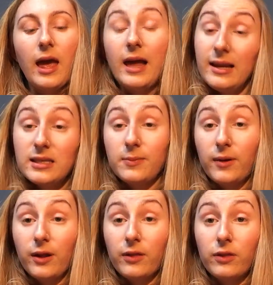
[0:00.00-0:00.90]

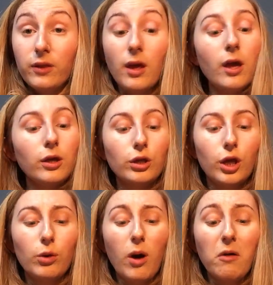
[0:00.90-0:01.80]
"Elizabeth,
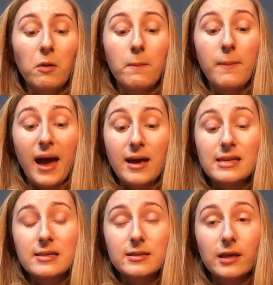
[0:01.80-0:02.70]
you are a
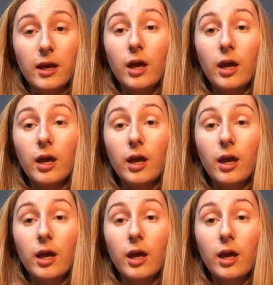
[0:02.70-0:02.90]
mess.